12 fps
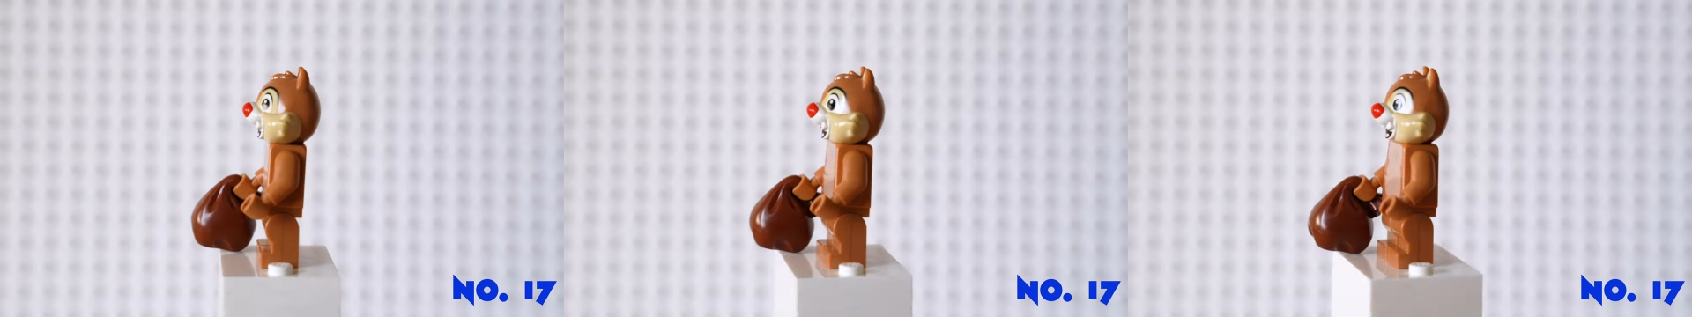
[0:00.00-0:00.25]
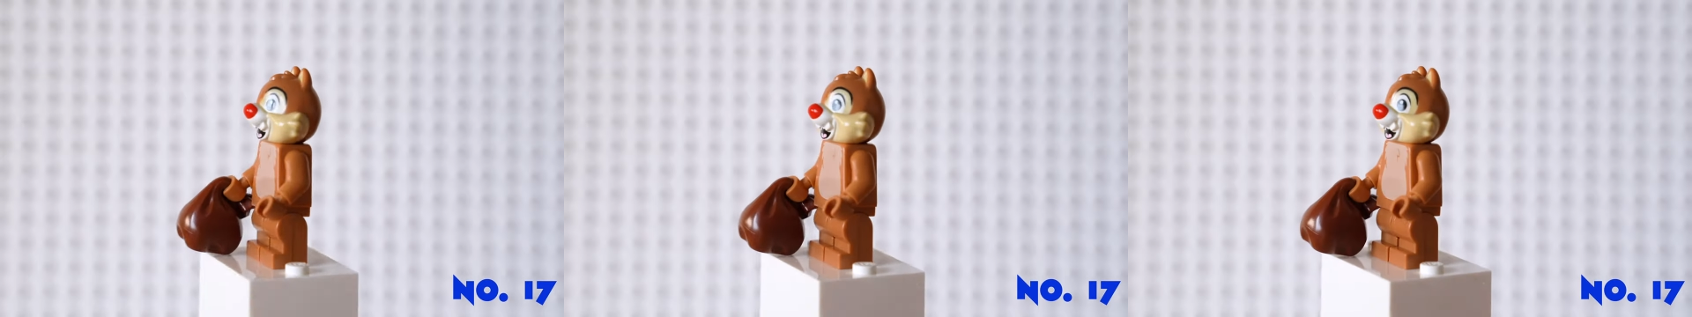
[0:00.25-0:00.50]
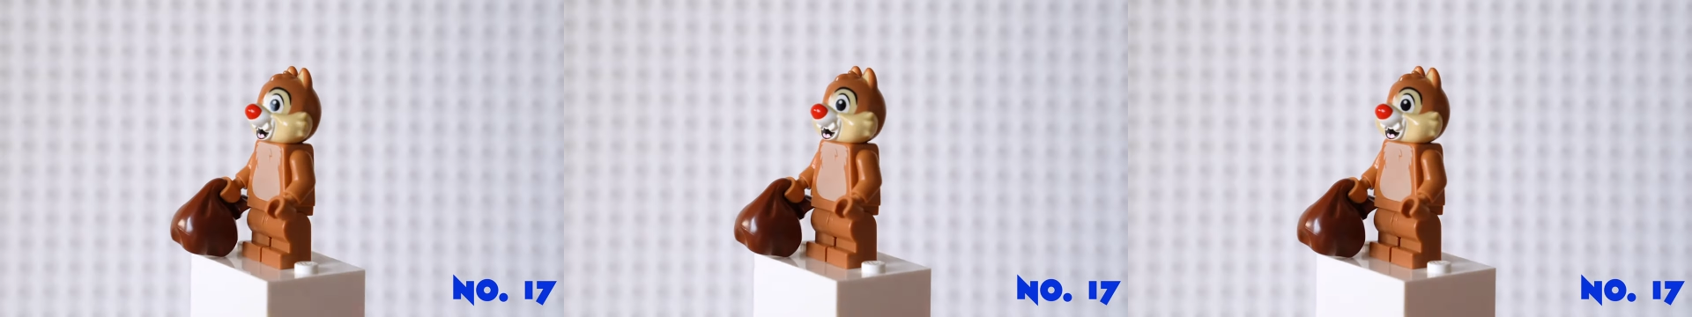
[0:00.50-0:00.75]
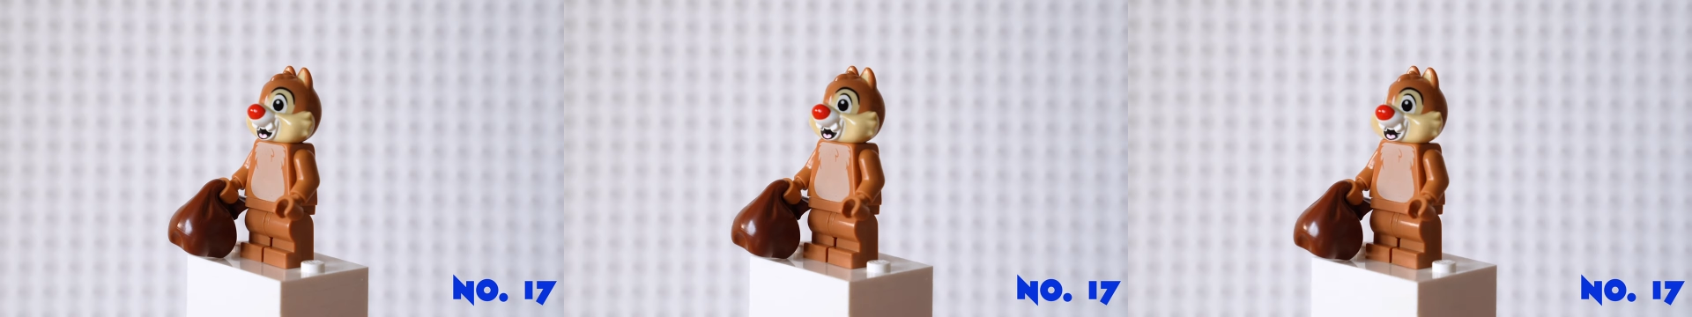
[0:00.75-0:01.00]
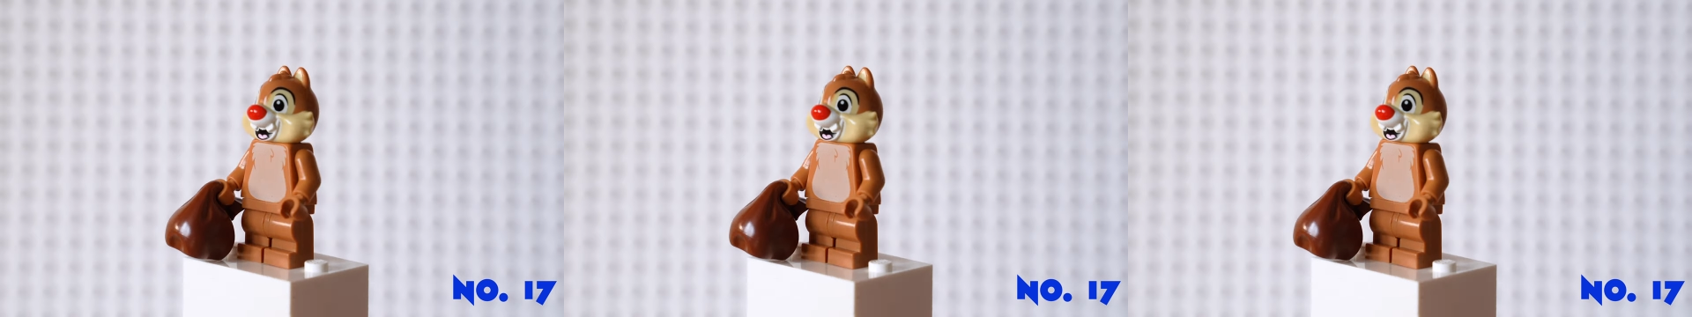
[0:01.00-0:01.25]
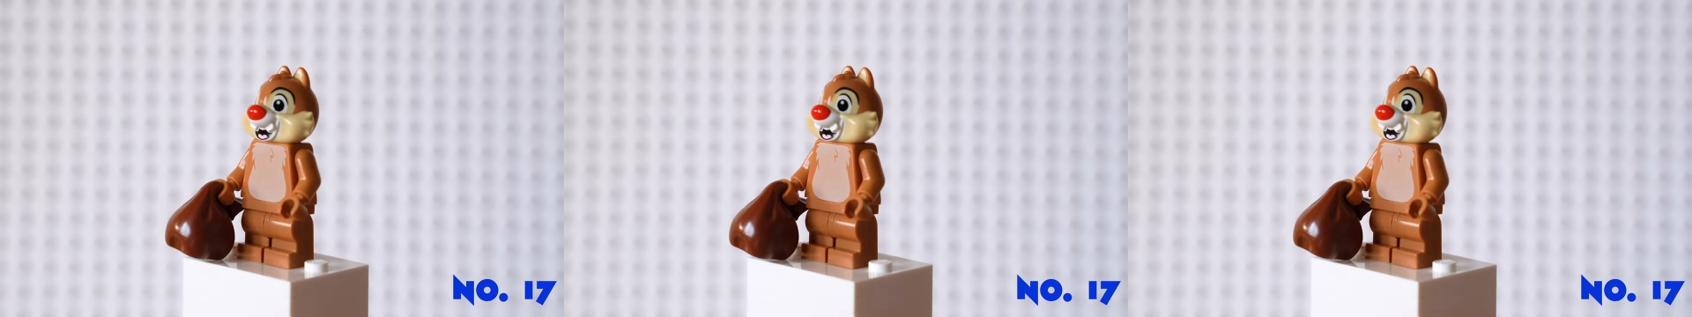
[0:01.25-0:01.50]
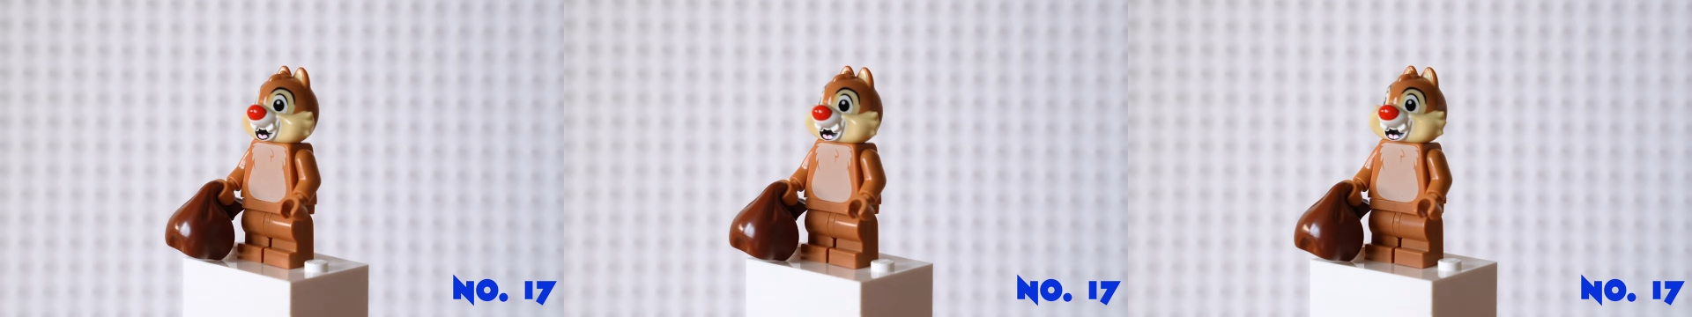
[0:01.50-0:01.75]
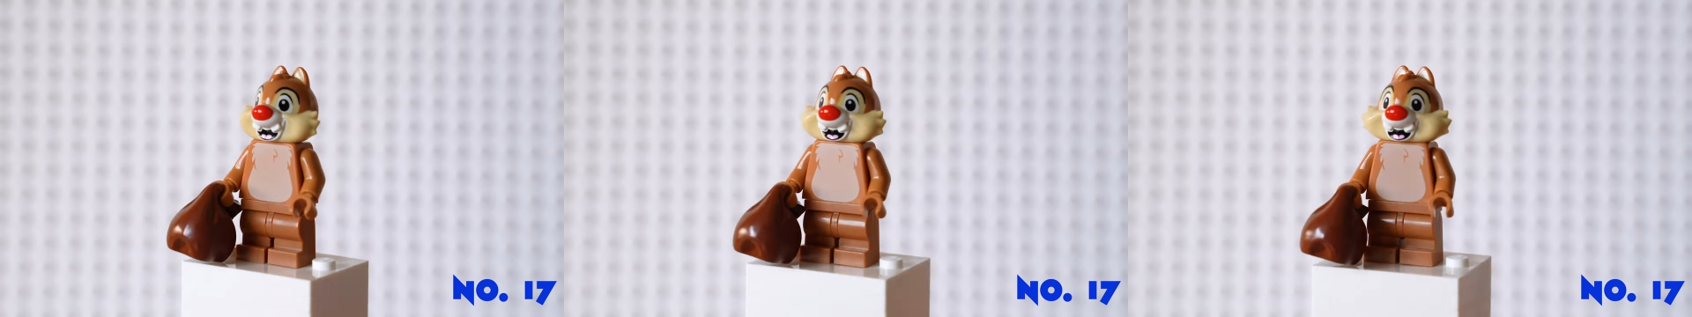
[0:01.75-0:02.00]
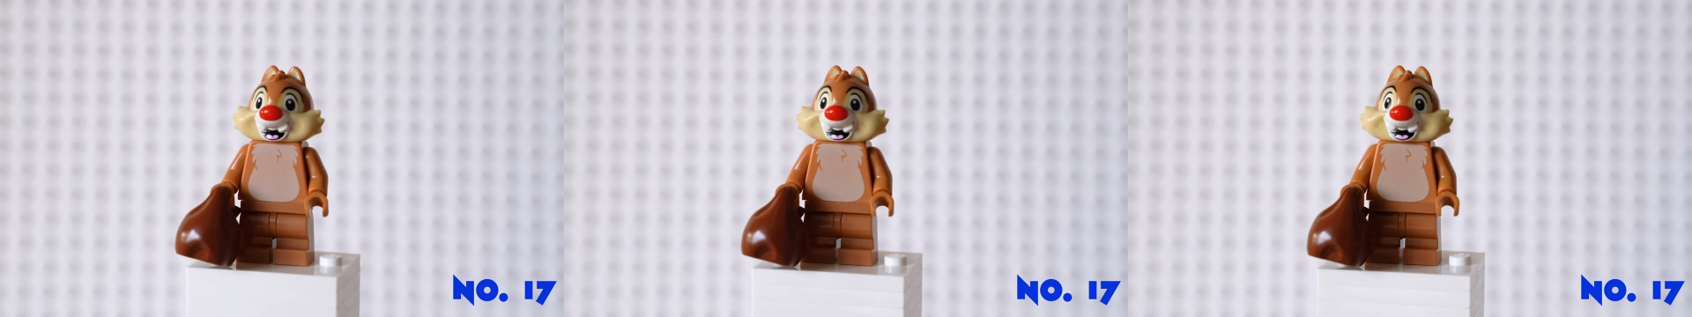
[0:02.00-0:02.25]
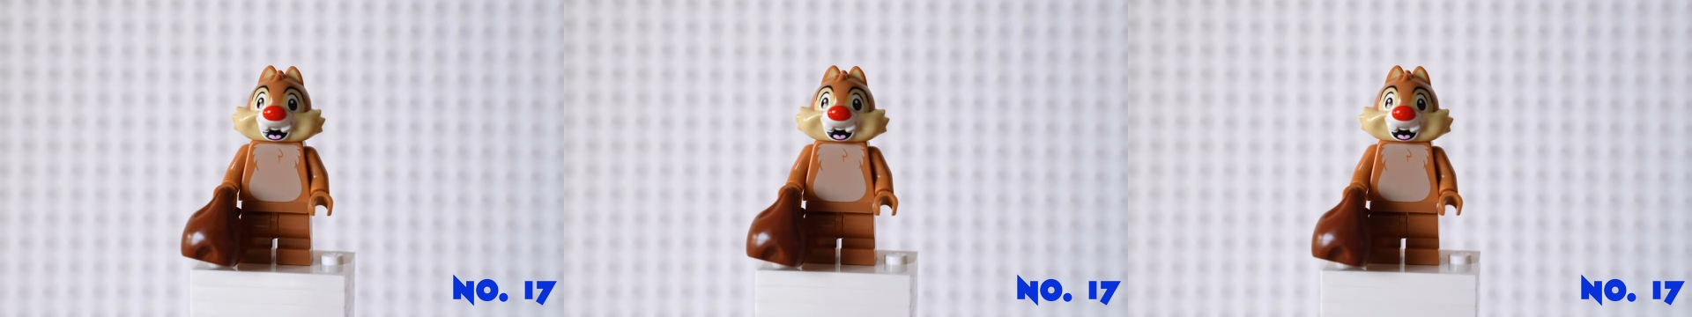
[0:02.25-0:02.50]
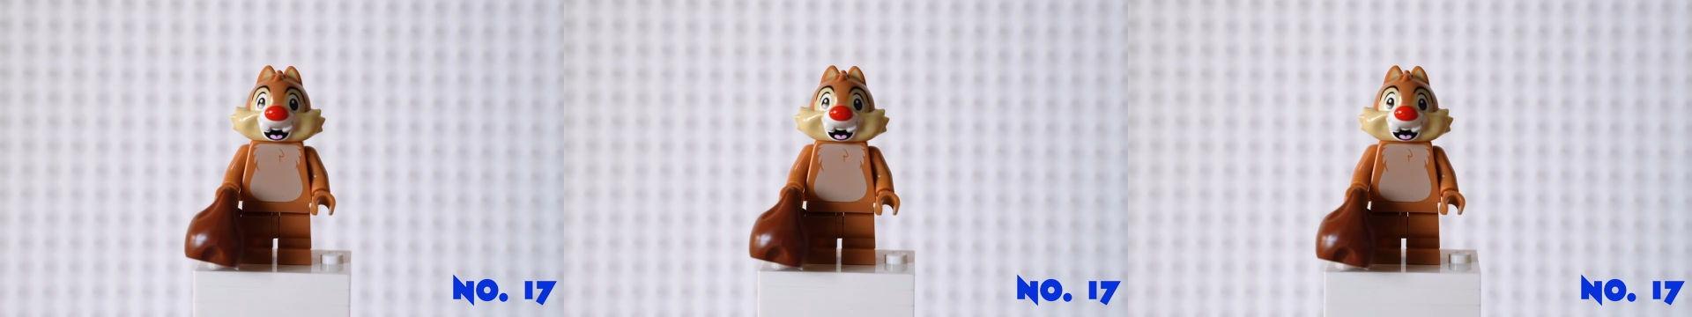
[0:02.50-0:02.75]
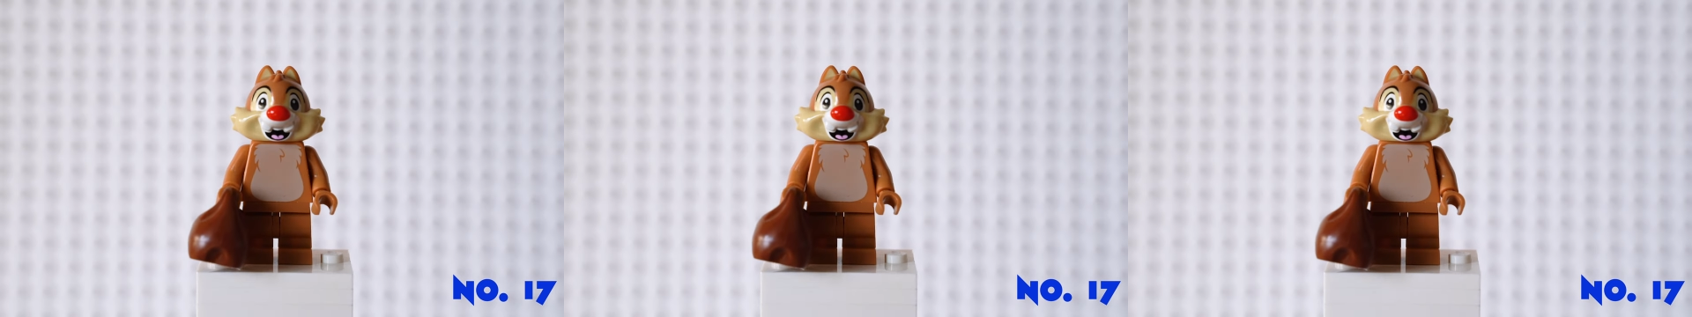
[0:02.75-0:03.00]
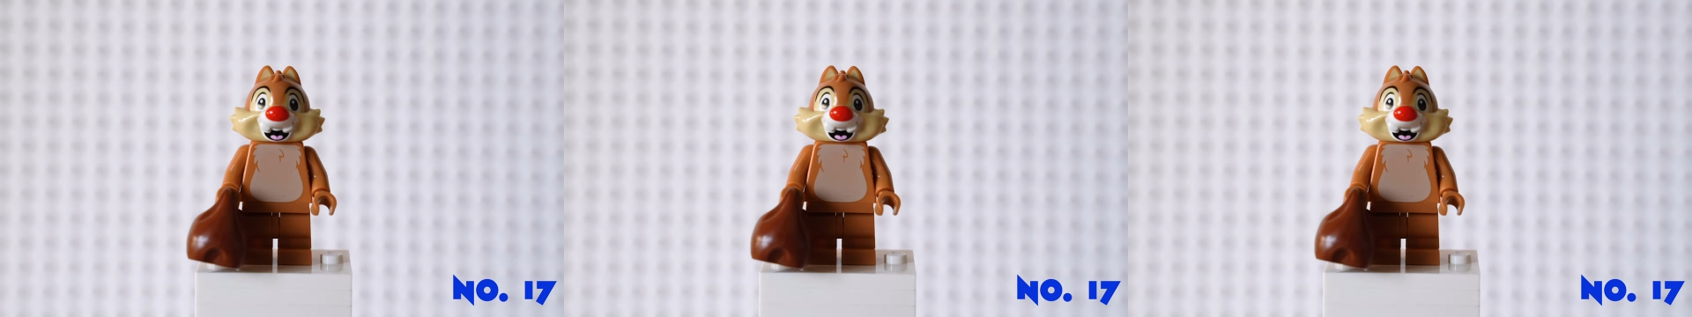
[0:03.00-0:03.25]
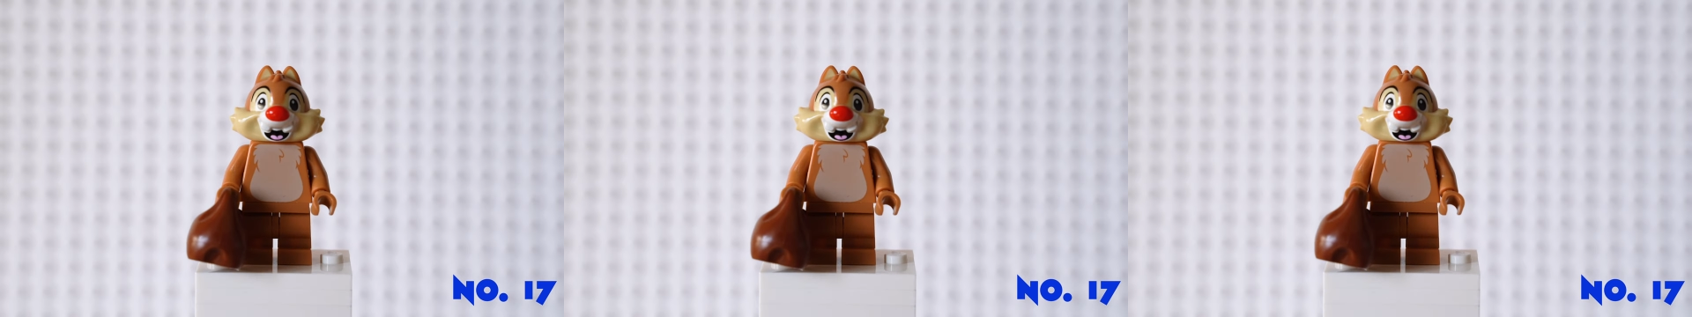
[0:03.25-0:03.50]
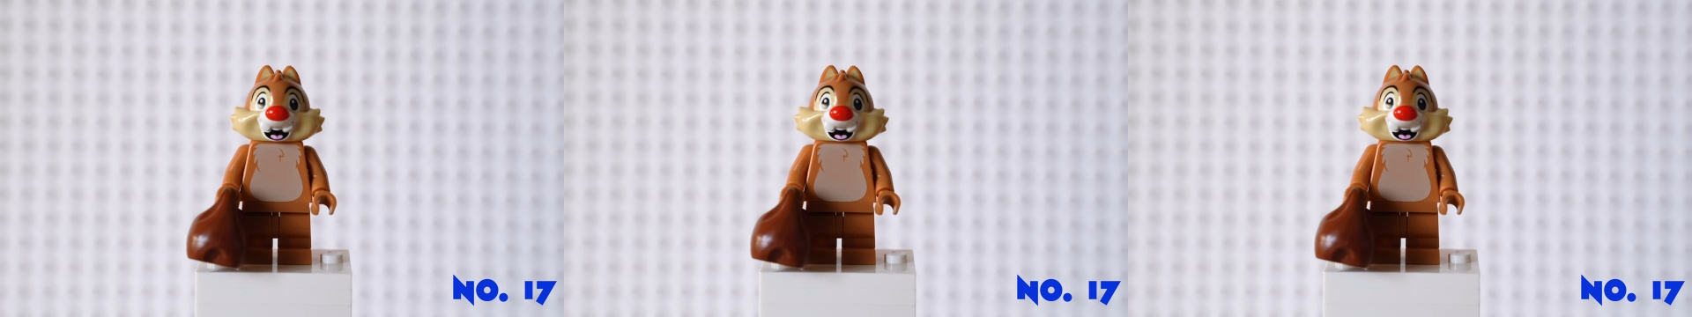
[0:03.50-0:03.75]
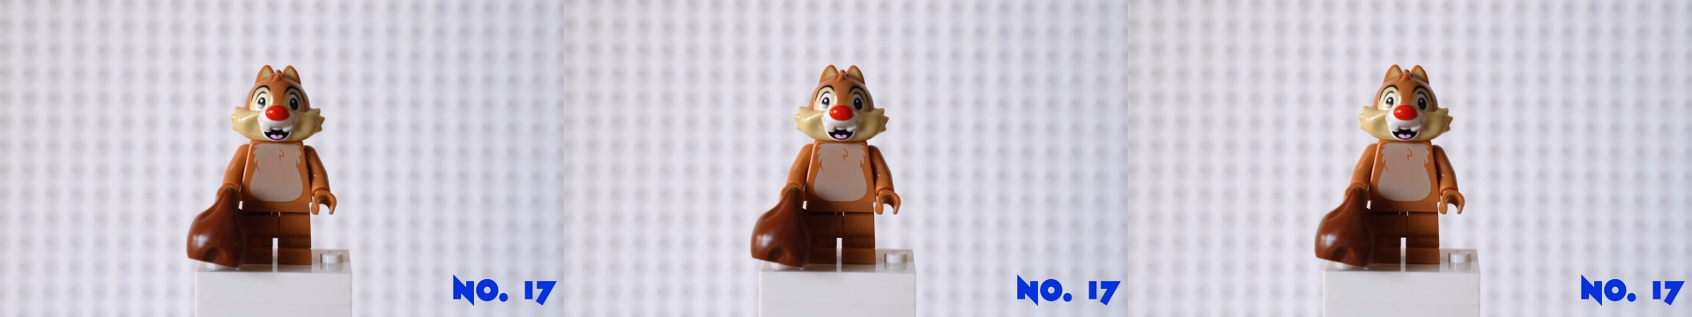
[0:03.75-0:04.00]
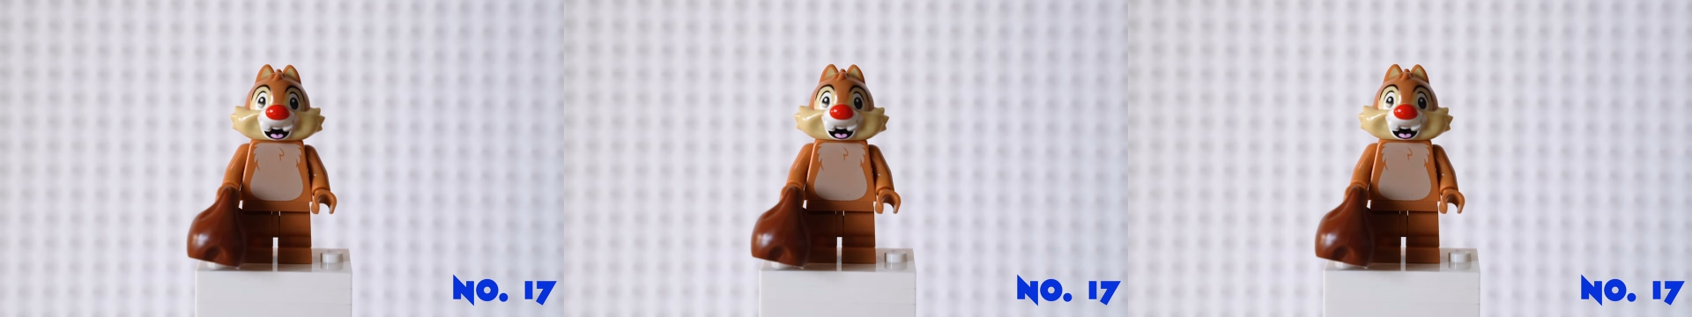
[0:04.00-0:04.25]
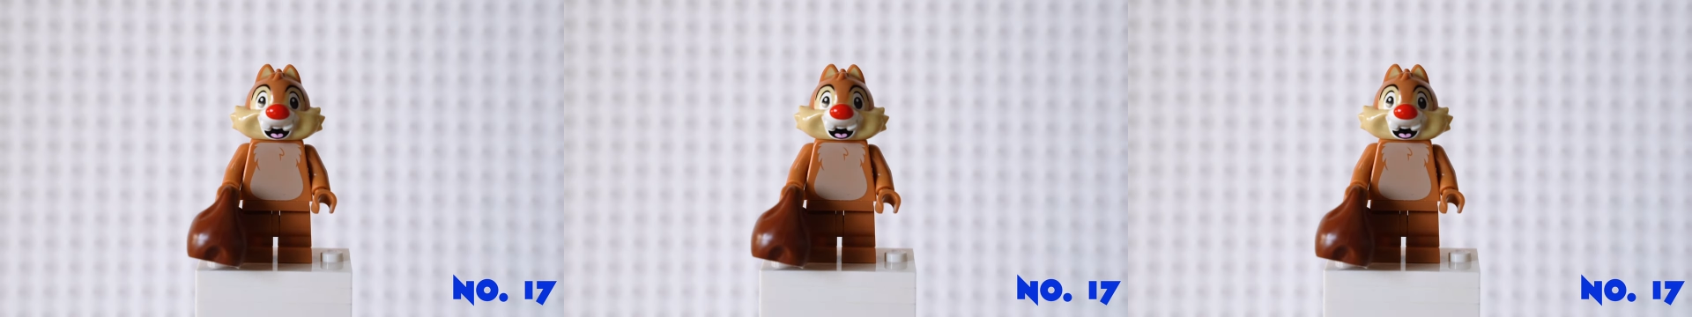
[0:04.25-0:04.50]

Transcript: No face is visible, so there are no lips to read.